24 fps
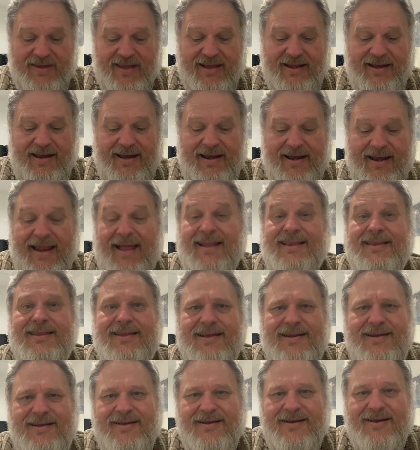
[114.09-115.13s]

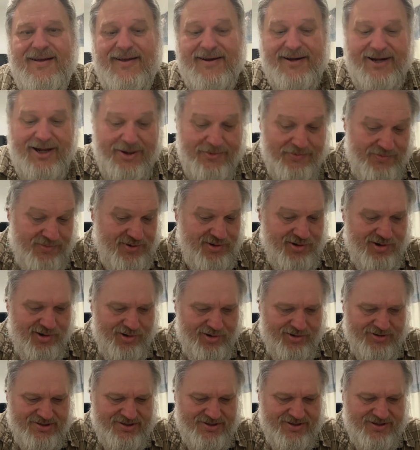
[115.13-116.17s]
Latin rum
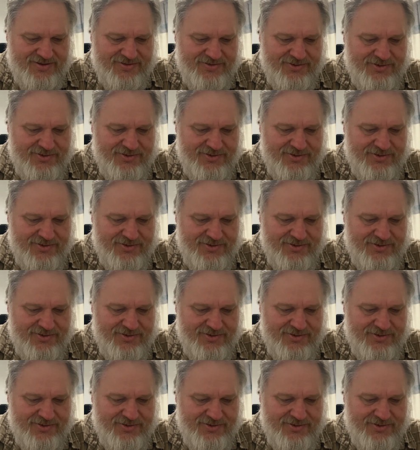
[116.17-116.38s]
cask.